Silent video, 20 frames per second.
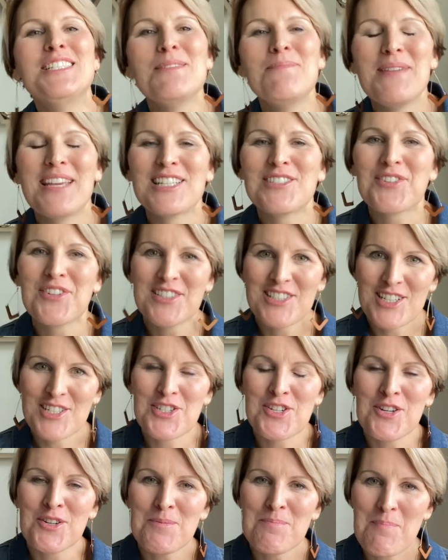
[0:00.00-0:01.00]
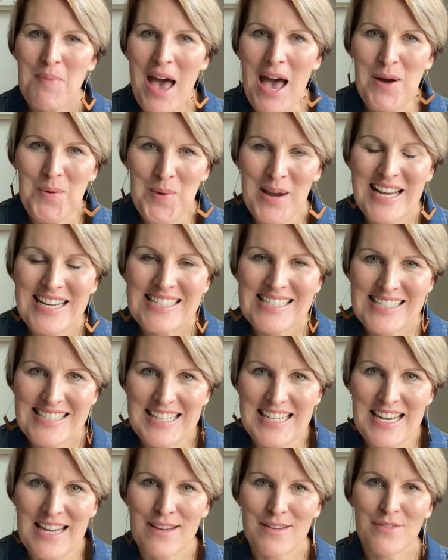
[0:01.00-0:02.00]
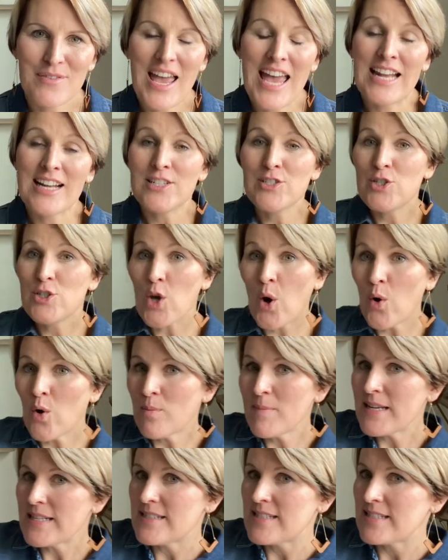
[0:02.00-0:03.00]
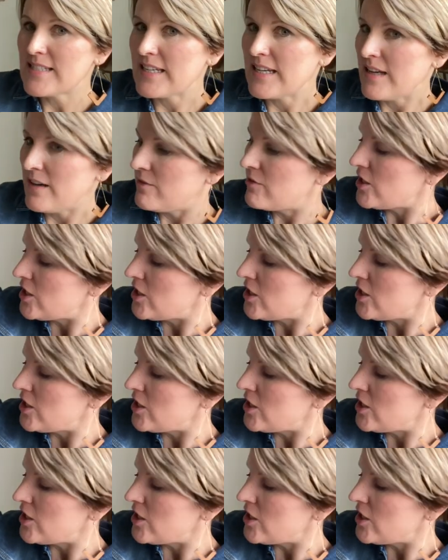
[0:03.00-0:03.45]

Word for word: to be a traditional Batwing sleeve. And a dolman sleeve